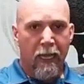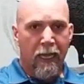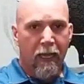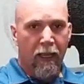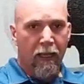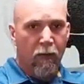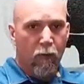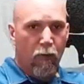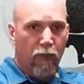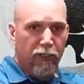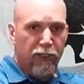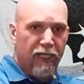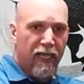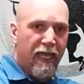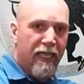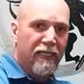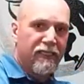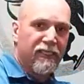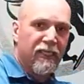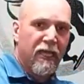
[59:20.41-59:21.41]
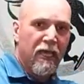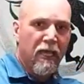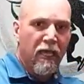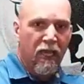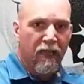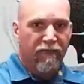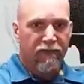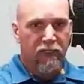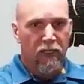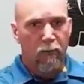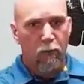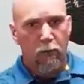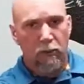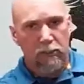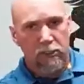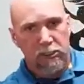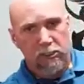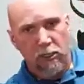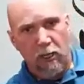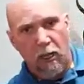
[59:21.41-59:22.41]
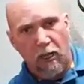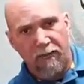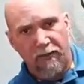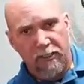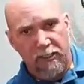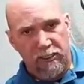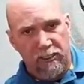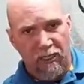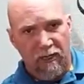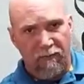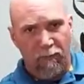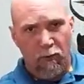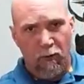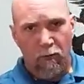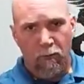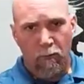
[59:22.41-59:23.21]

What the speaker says: In which case, if someone saw this stuff,